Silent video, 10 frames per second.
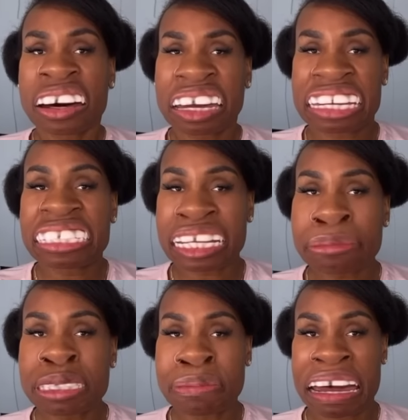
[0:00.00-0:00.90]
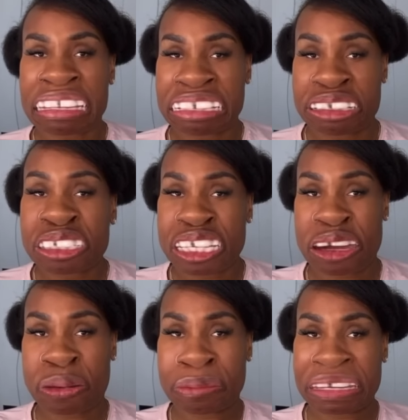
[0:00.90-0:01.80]
Okay, stop smiling. You're
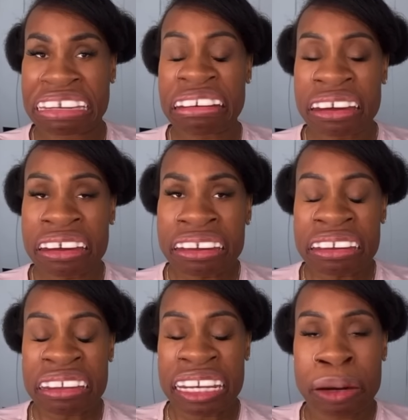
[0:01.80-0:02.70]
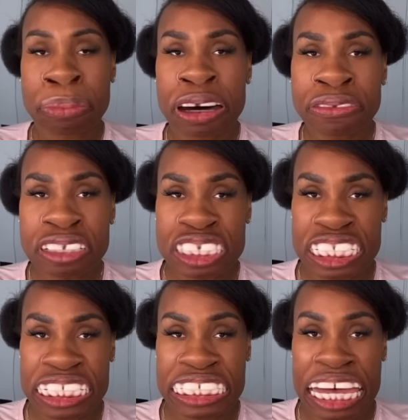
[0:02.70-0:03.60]
scaring me. Now puff your
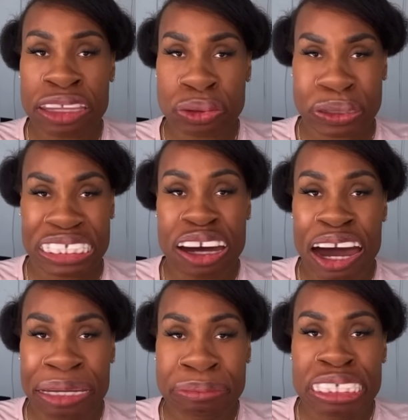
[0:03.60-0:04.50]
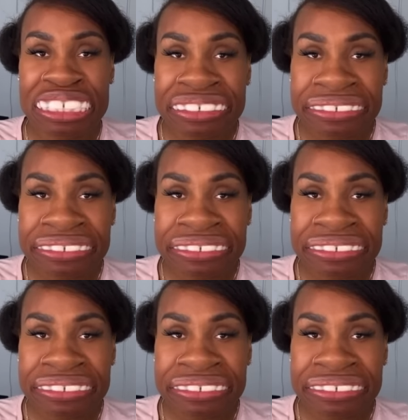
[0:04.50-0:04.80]
cheeks out 3 times.